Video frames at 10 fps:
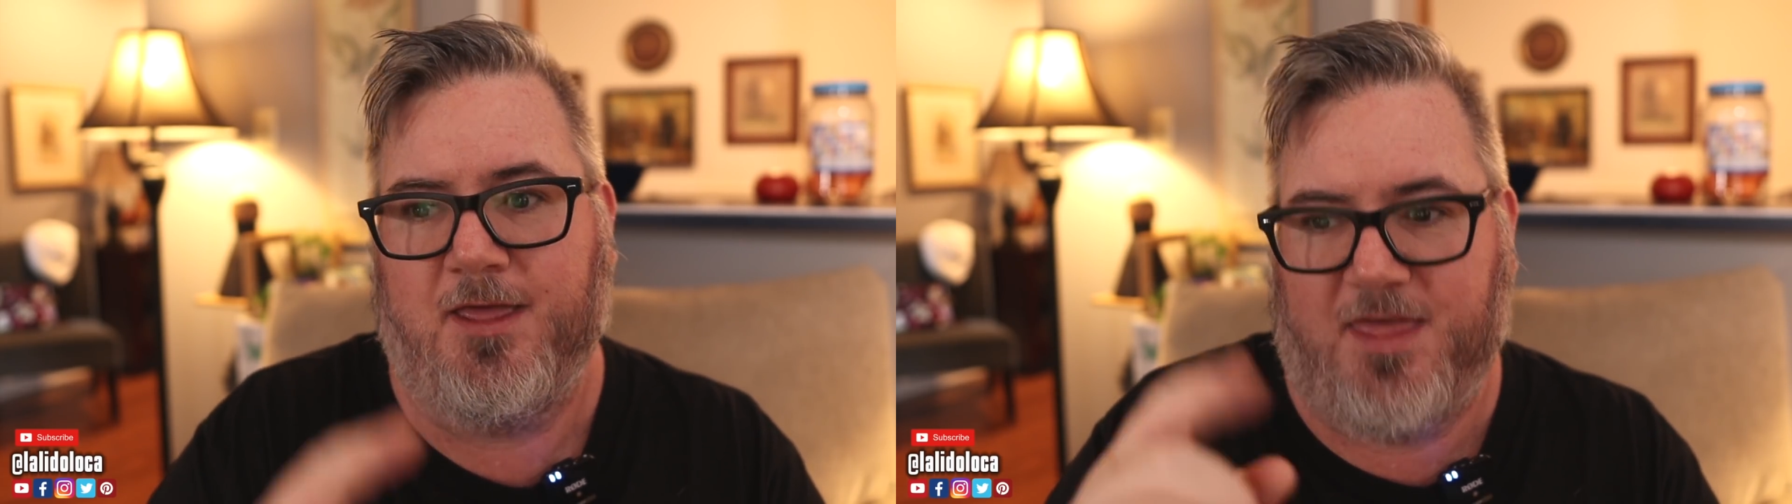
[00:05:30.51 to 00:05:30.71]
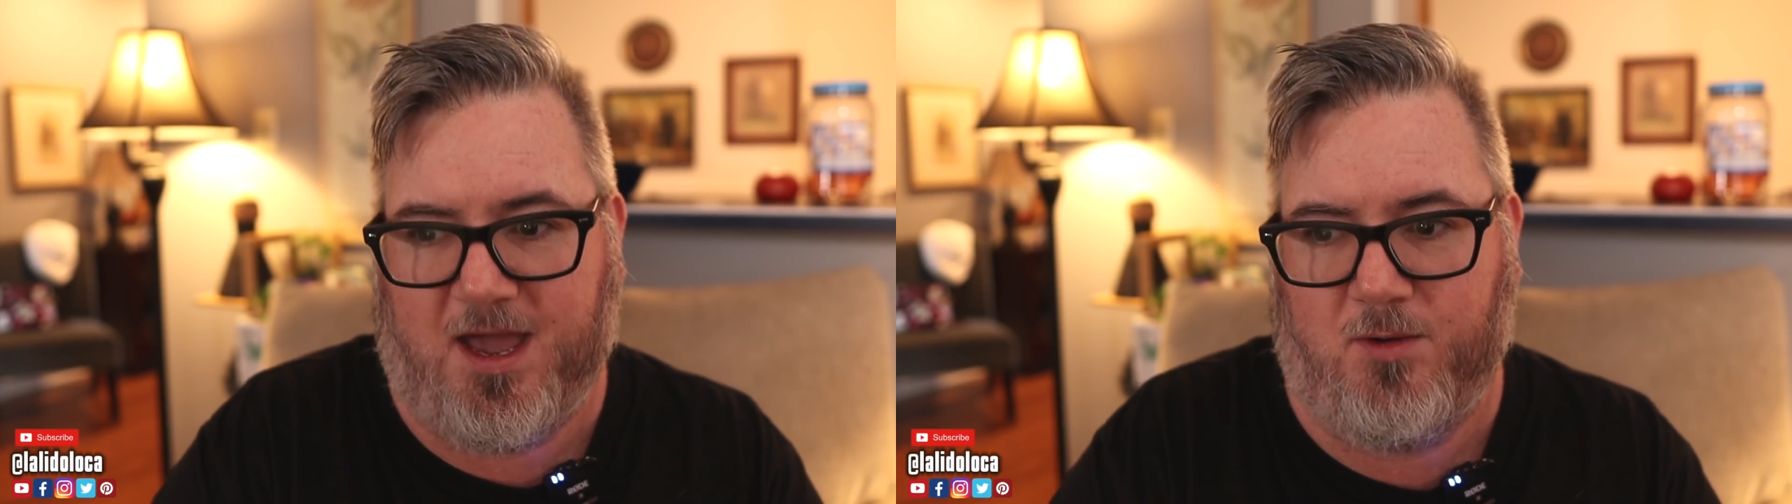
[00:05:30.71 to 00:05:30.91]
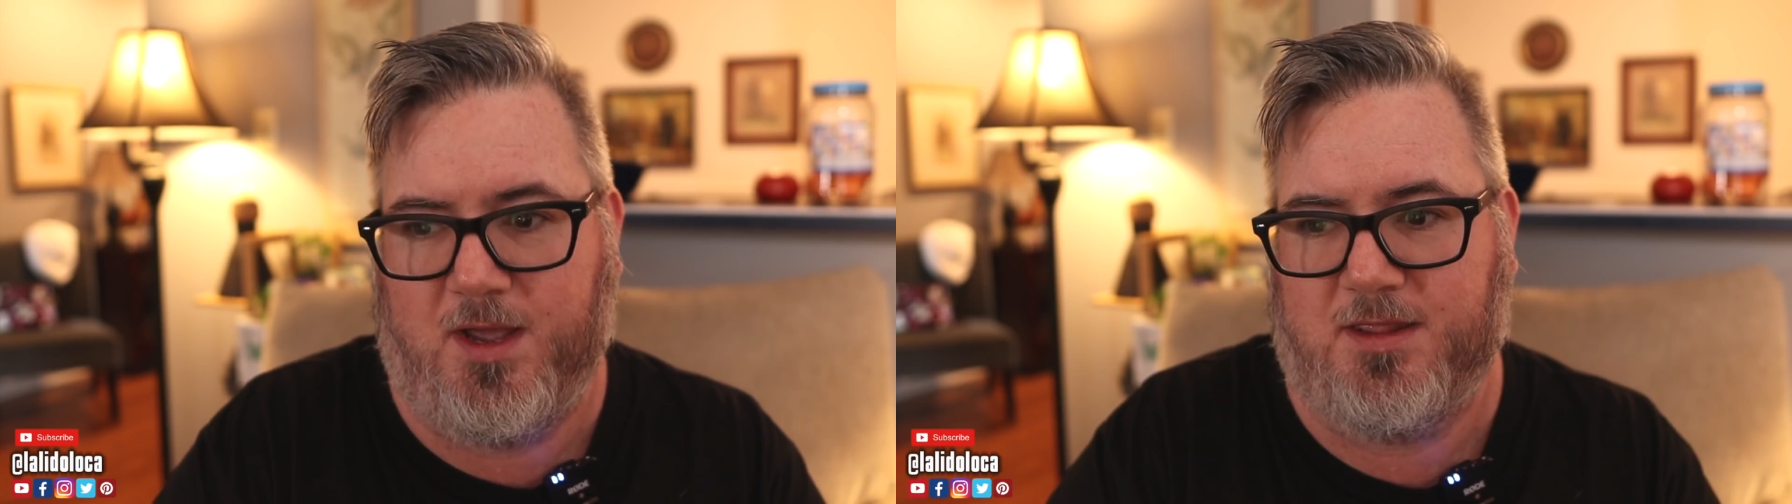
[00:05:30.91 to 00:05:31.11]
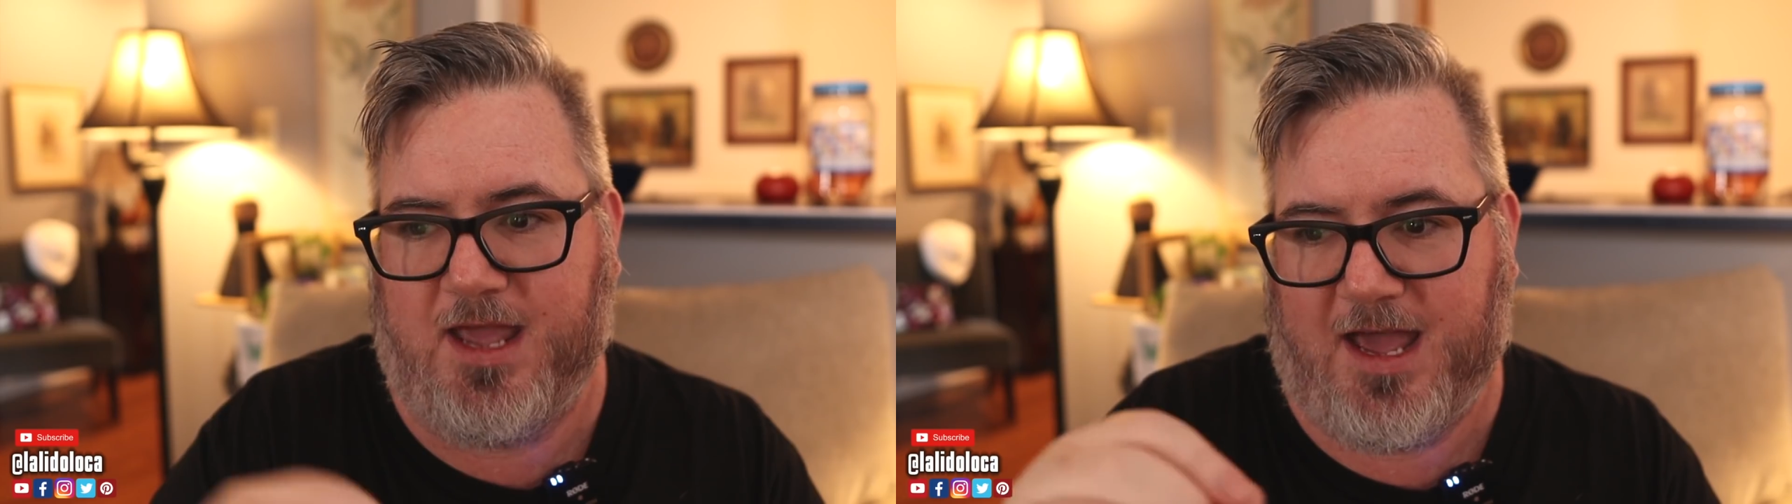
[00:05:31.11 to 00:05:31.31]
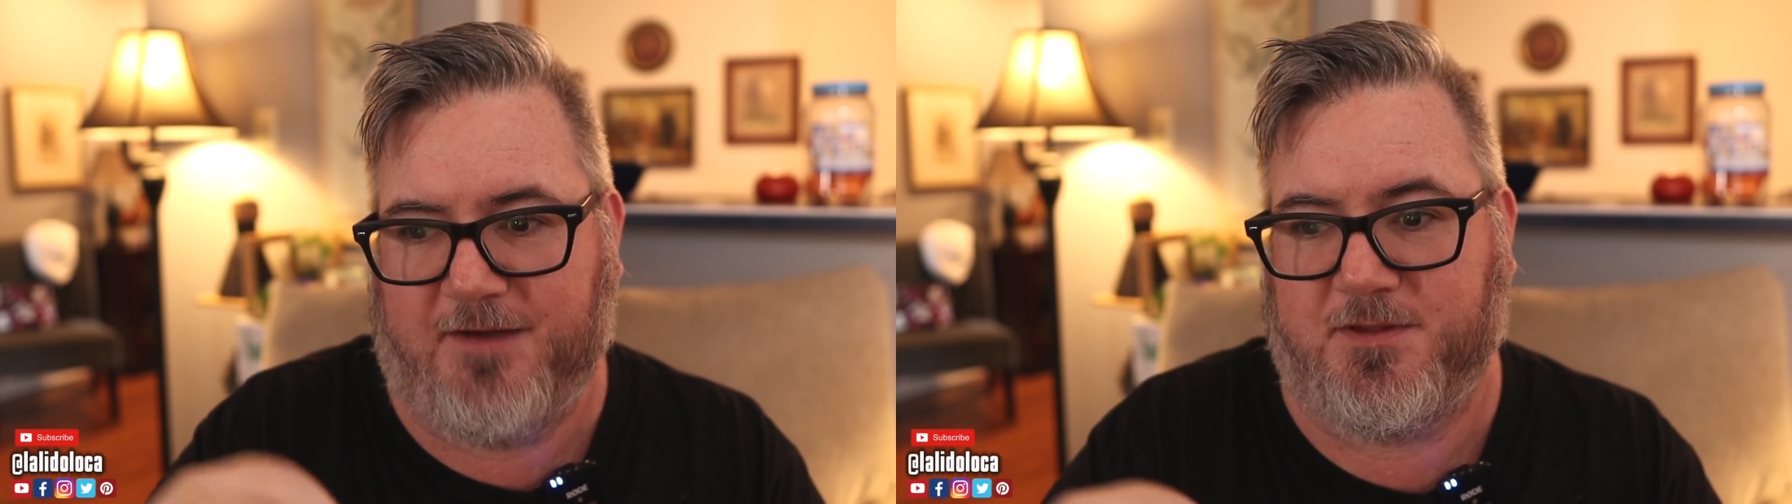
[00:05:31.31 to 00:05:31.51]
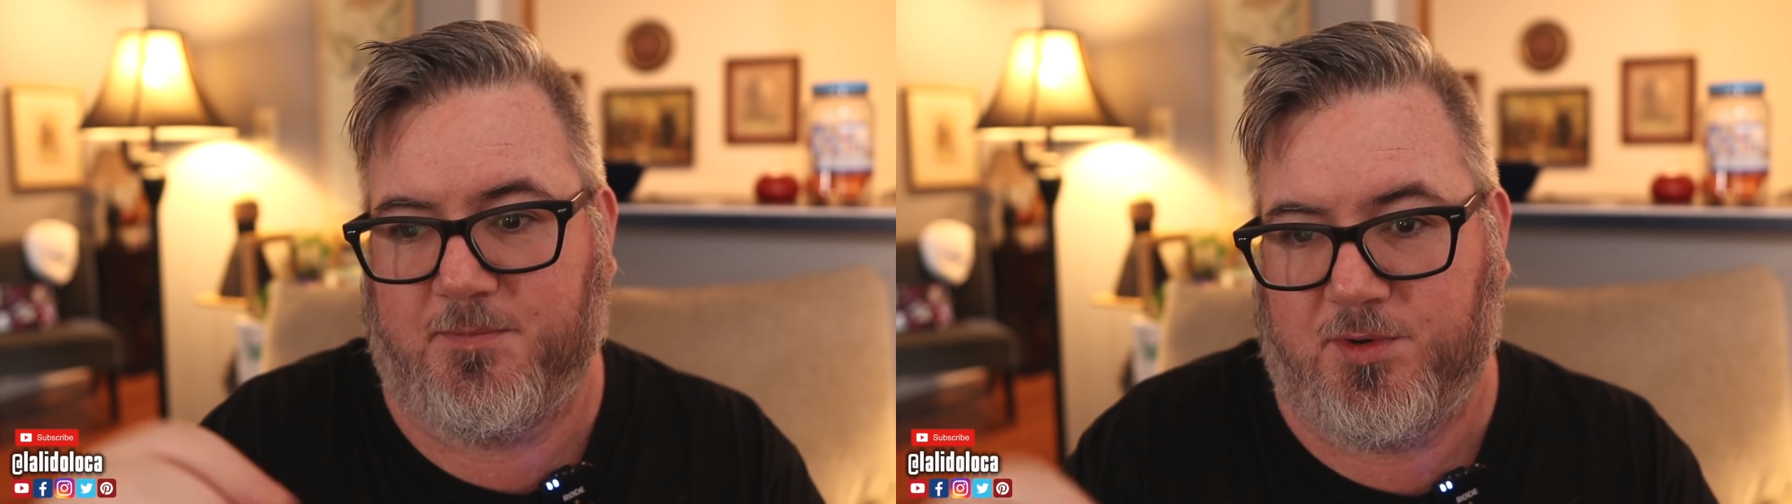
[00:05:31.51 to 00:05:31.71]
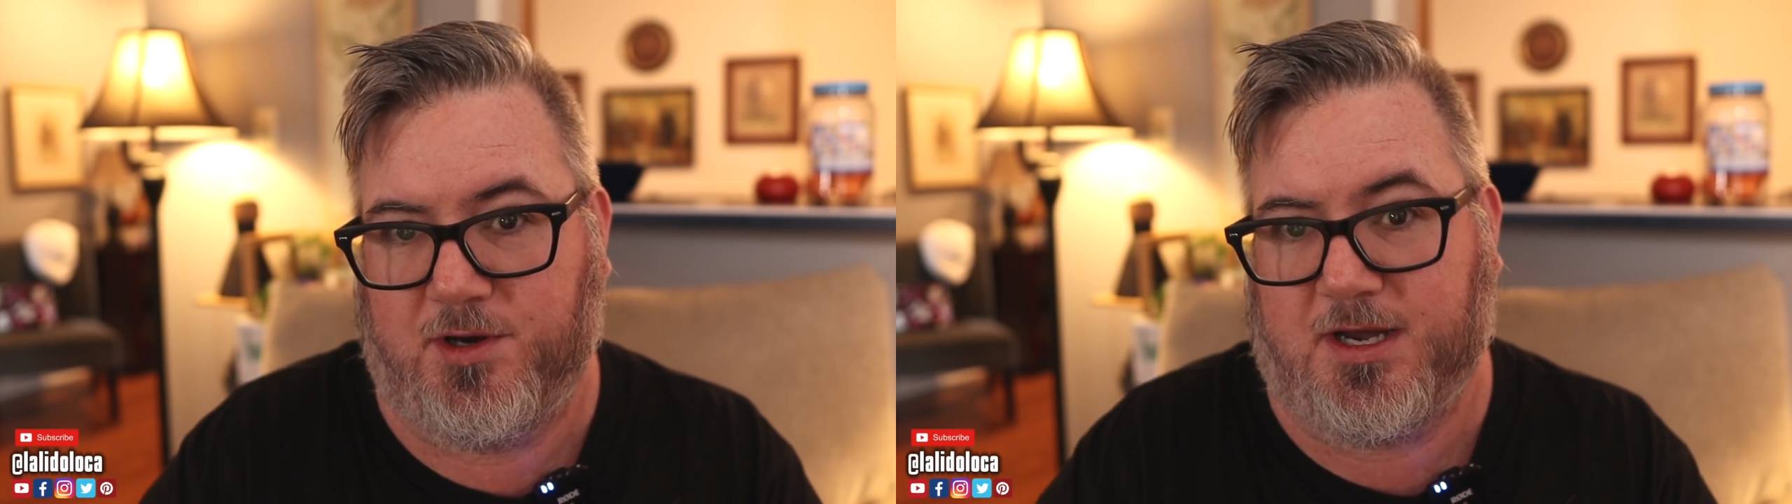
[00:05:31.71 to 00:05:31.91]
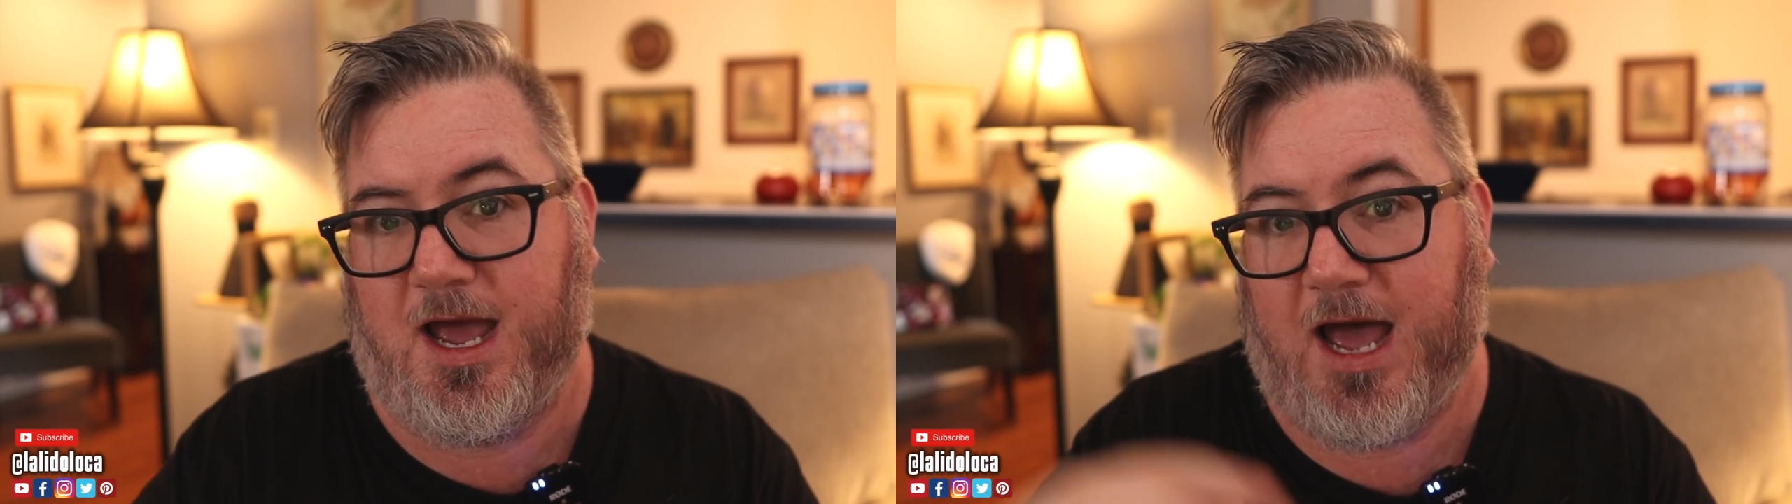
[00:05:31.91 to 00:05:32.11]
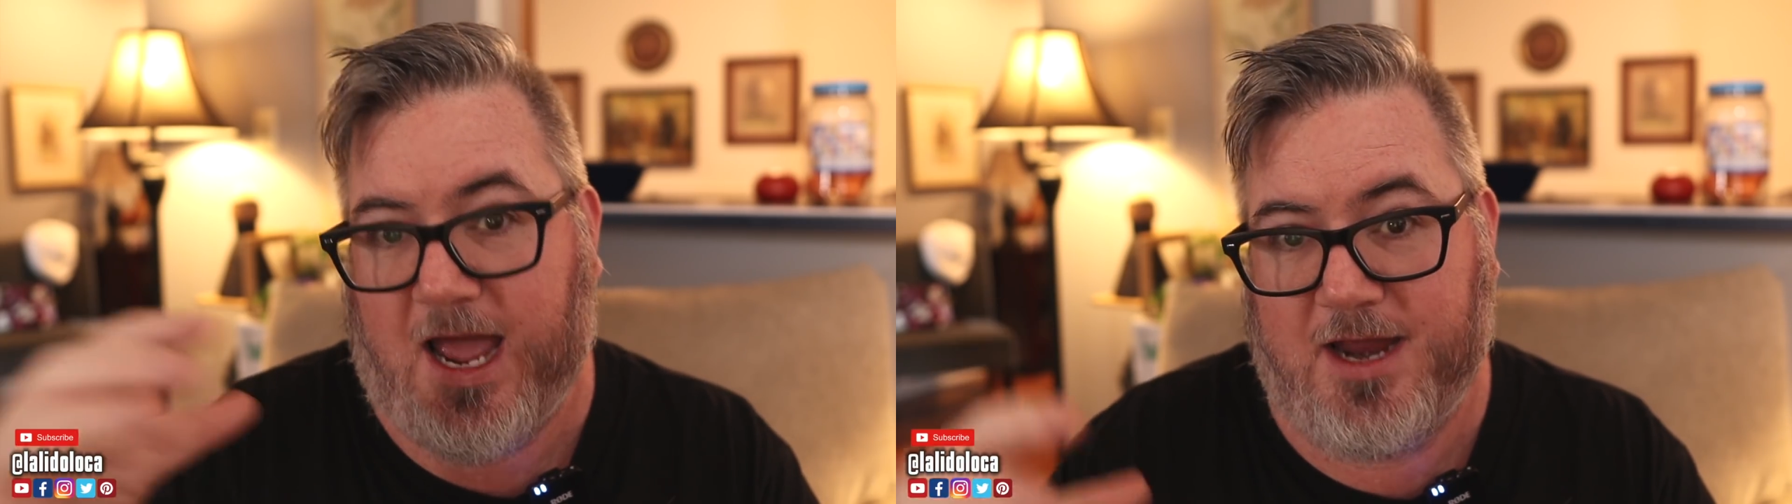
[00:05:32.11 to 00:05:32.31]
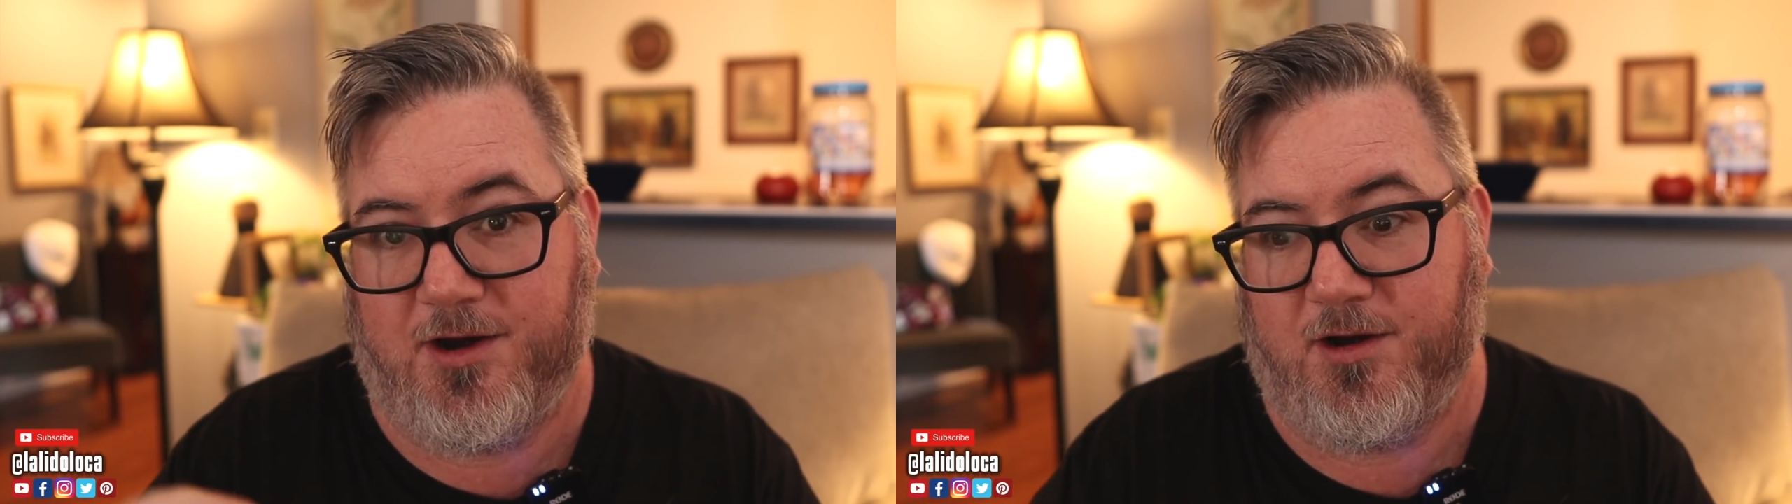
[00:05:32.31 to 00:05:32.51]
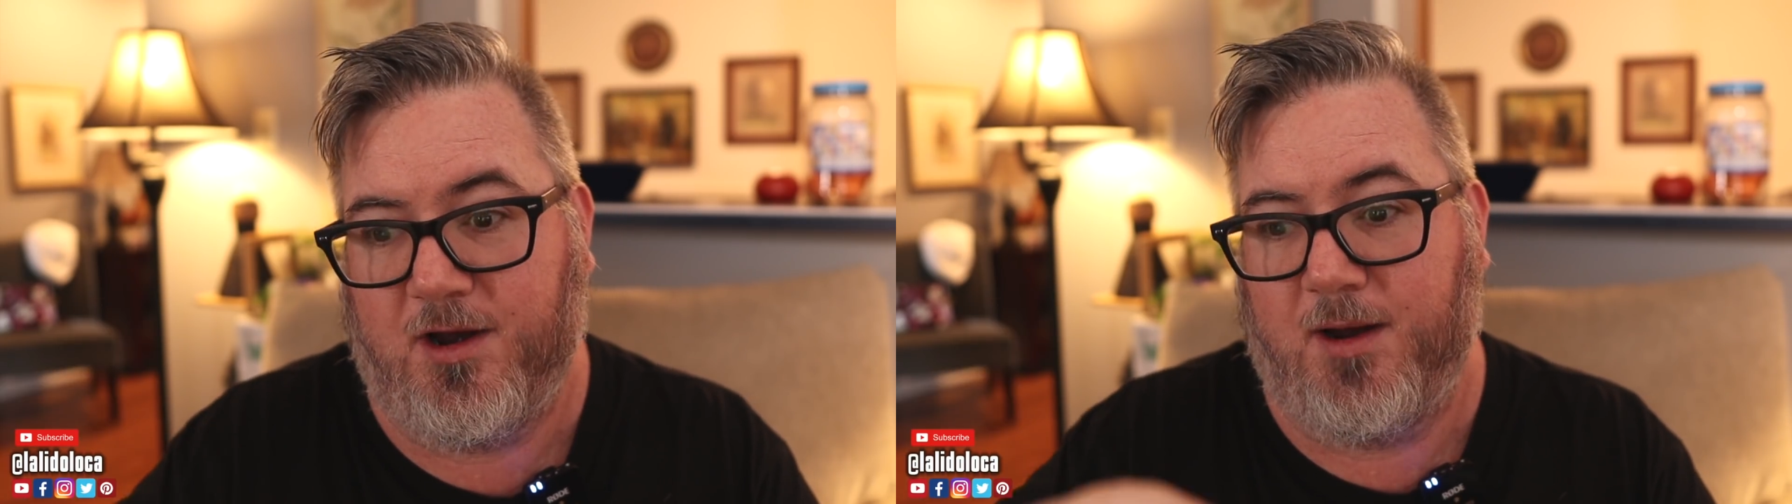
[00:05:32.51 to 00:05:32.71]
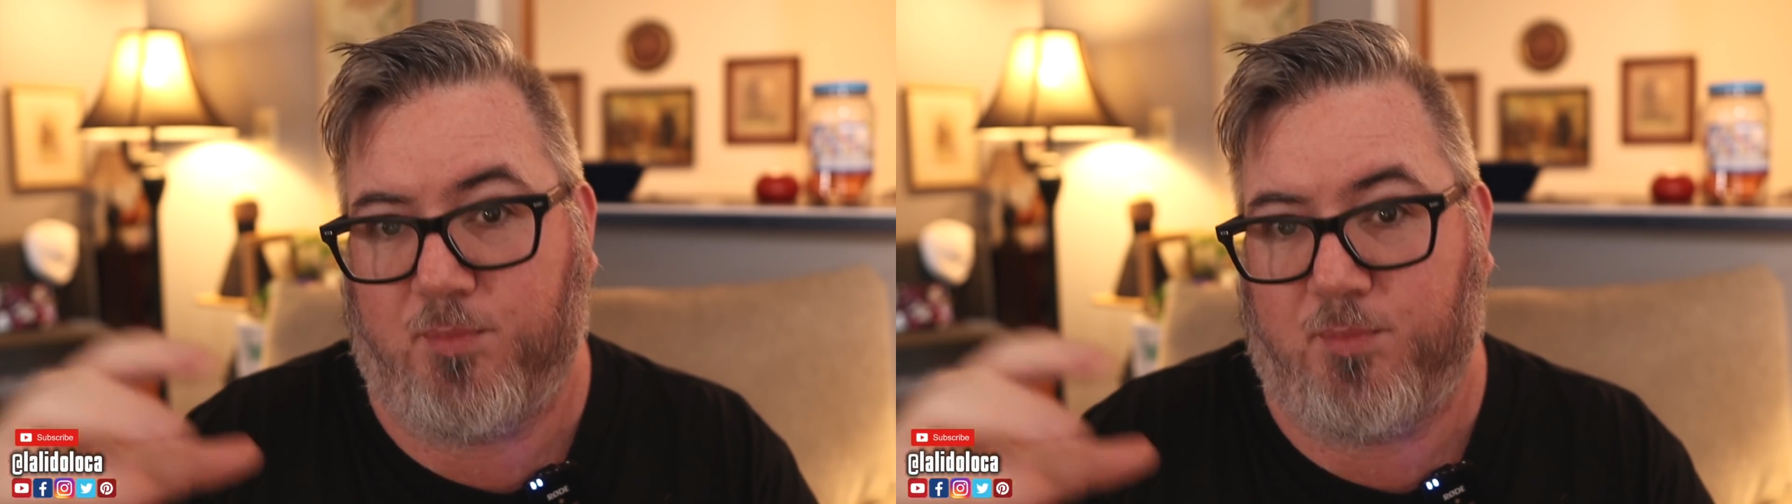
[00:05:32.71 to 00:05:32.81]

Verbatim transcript: That way, they have to book higher